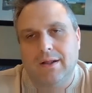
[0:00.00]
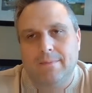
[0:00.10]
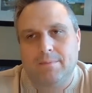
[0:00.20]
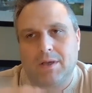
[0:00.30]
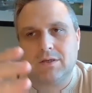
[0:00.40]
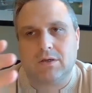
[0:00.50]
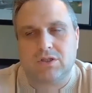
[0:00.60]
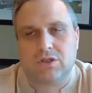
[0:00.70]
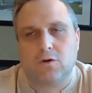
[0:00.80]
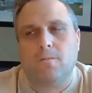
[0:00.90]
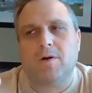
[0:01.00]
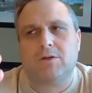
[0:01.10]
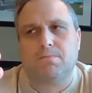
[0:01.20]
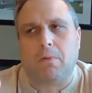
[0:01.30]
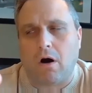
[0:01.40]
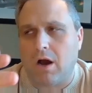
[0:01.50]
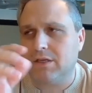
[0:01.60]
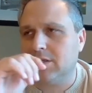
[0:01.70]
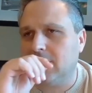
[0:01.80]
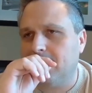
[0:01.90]
Yeah. Because there's so much
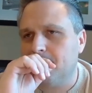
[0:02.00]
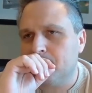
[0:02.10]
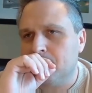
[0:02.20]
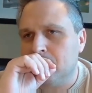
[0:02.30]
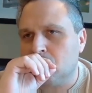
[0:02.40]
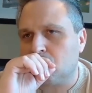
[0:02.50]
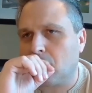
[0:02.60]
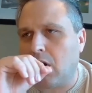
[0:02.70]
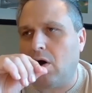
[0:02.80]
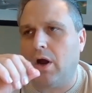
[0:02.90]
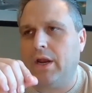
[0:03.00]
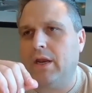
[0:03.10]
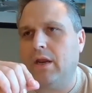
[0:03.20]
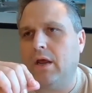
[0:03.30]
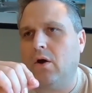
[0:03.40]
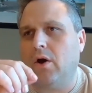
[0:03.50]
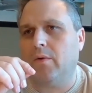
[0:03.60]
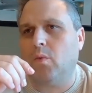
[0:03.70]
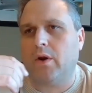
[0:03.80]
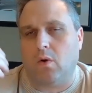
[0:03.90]
positive on
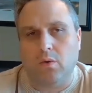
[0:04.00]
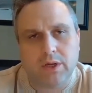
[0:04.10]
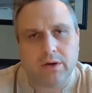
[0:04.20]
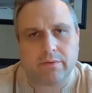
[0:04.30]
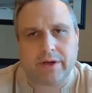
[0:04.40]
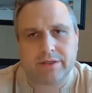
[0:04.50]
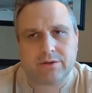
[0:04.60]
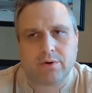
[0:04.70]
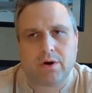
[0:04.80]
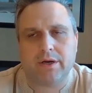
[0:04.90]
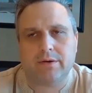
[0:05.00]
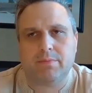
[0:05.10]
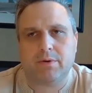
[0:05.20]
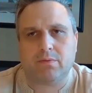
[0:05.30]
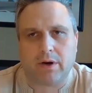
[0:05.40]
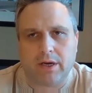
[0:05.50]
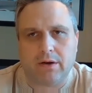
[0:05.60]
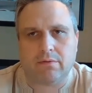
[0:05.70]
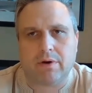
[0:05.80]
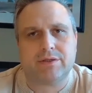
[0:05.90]
one owning a restaurant, but running
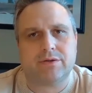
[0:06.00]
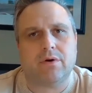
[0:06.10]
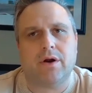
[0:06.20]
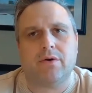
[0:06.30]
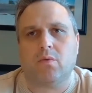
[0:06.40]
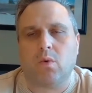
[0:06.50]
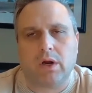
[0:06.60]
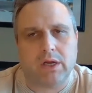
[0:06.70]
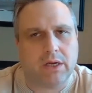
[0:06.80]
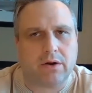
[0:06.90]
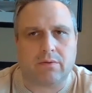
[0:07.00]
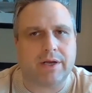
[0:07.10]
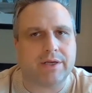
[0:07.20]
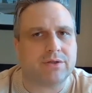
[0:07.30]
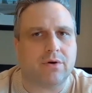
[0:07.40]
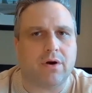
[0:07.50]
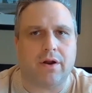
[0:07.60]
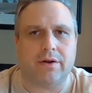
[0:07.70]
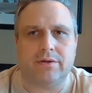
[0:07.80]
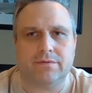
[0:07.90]
a restaurant or working in a restaurant